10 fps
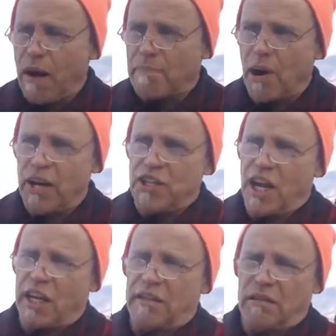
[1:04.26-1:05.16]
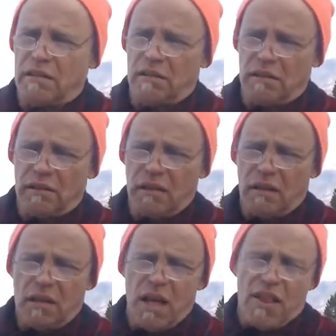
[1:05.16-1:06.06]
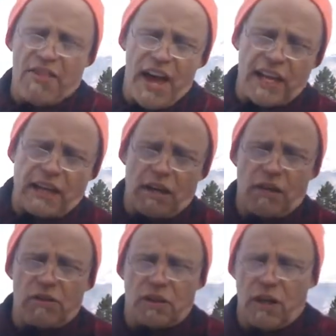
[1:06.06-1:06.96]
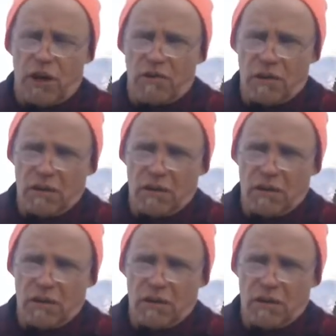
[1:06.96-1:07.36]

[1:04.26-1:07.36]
Project. Thank you to